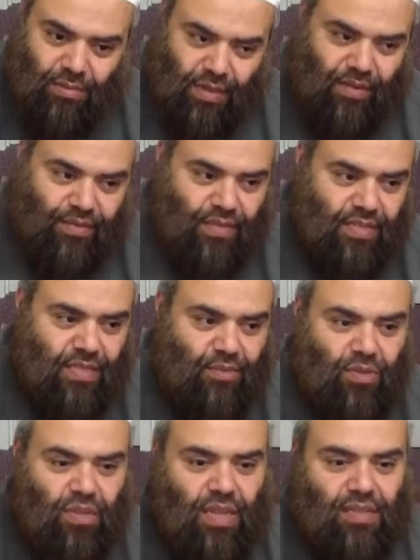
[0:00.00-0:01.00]
benefit, he
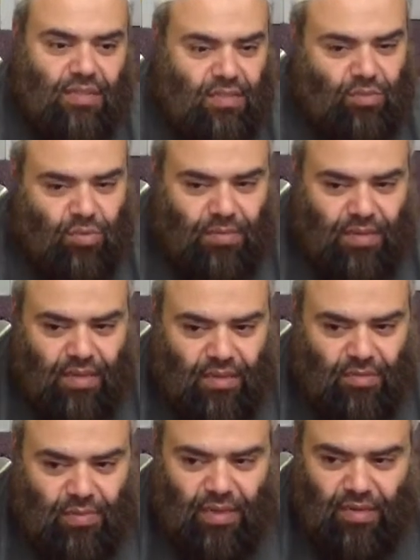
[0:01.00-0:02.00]
would not disobey Allah
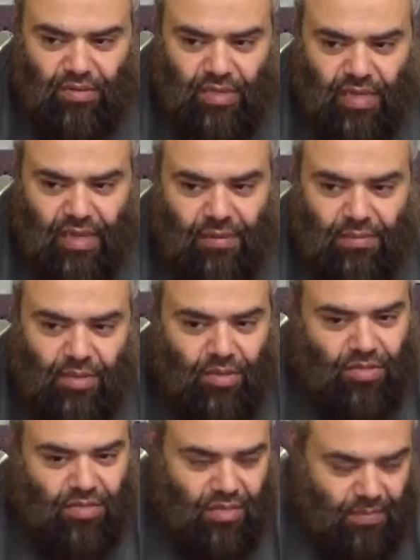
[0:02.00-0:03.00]
subhanahu wa ta'ala
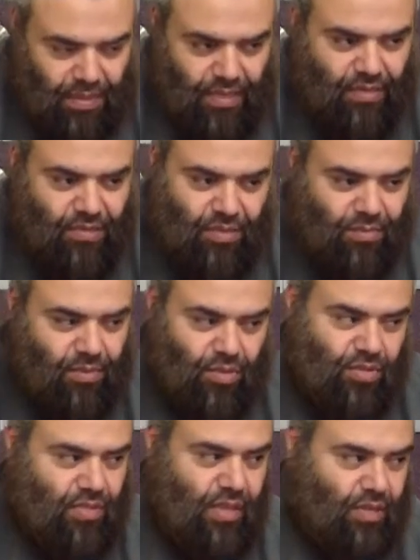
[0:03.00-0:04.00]
because of the parents or
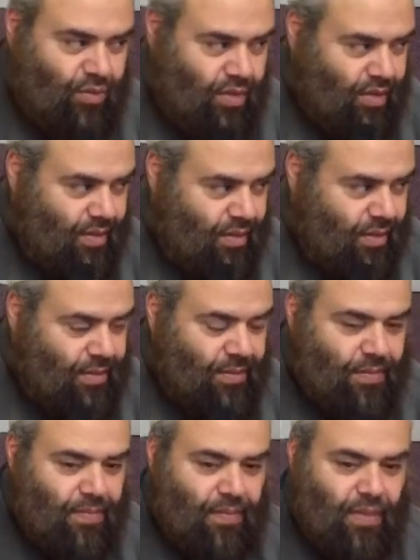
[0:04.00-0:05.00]
because anyone.
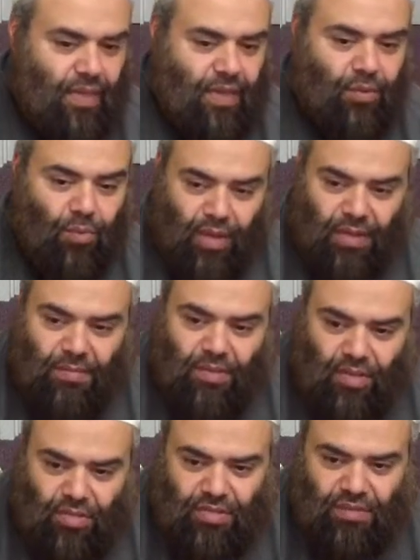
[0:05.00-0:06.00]
Why?
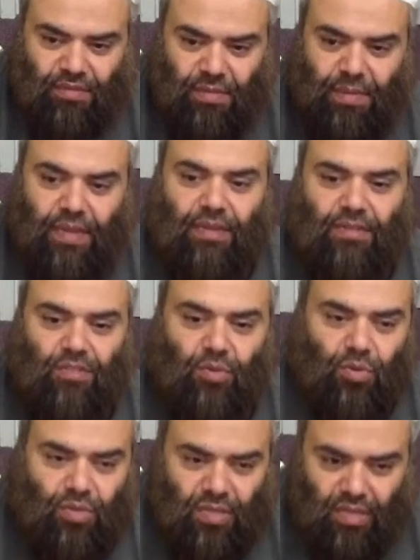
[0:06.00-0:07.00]
Because if the parents
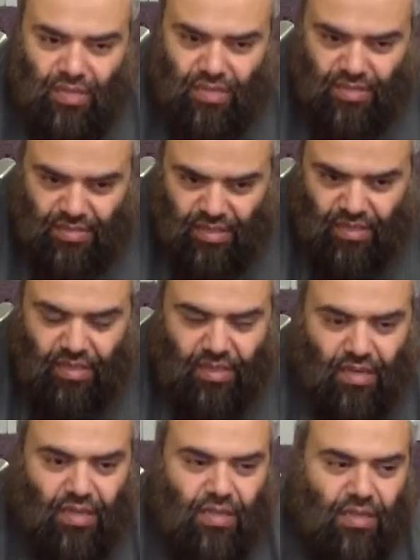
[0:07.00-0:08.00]
order the son
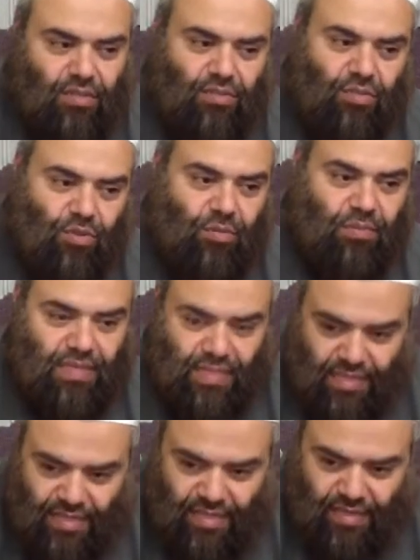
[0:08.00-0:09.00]
to
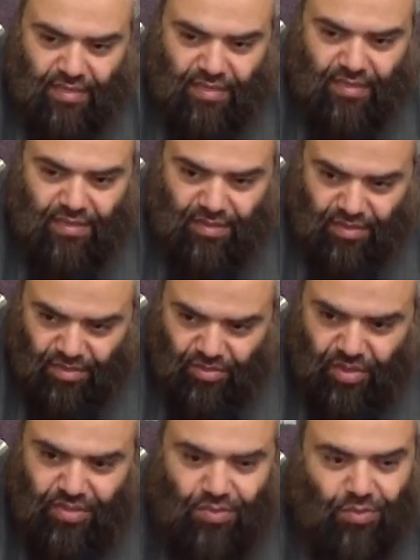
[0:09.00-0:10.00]
commit a sin,
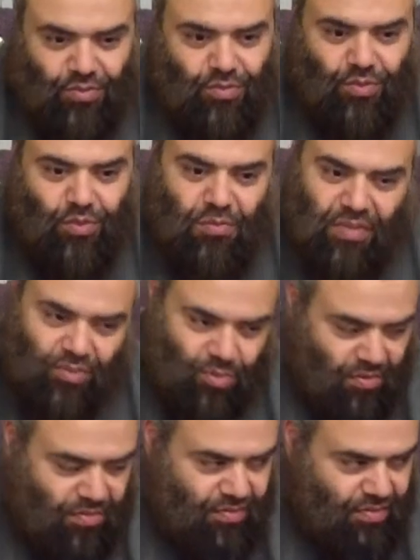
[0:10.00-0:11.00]
right, or to commit
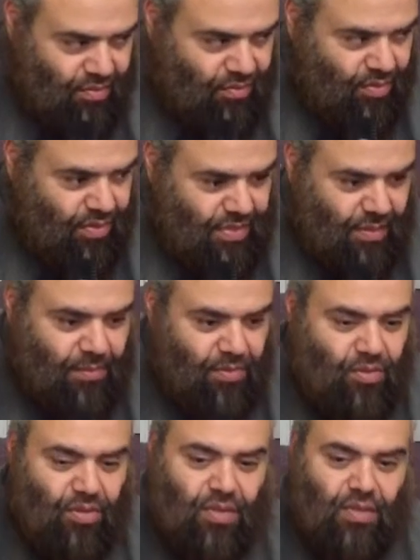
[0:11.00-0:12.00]
kufr, for
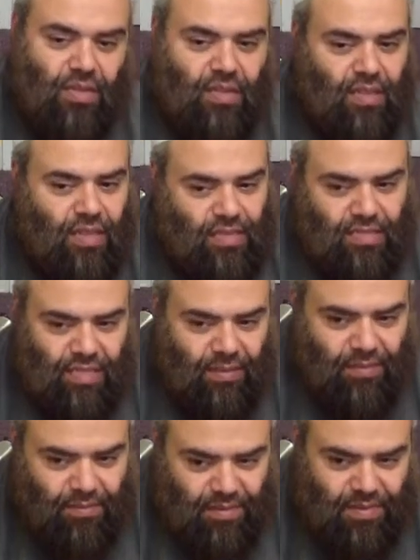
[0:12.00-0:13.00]
example, then it's
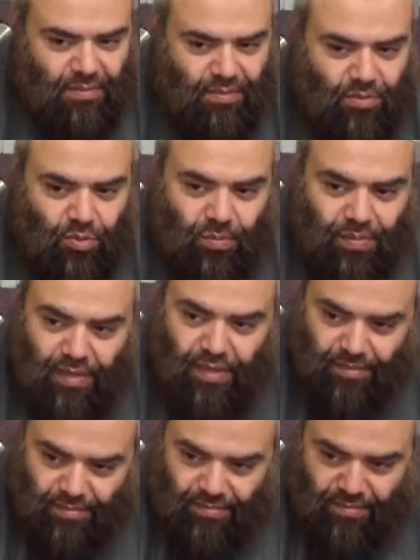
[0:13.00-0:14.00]
not permissible to obey
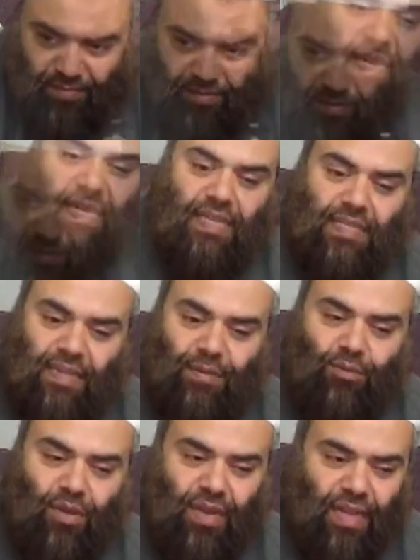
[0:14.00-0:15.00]
them.
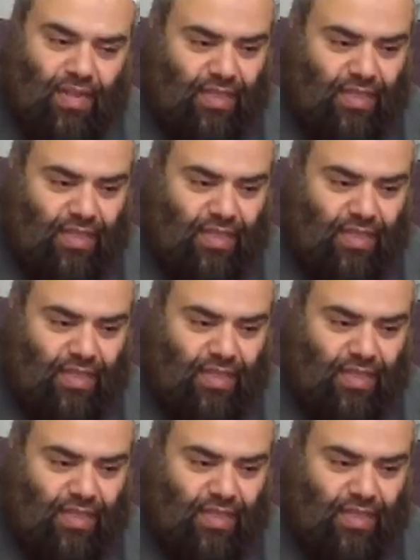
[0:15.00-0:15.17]
Someone like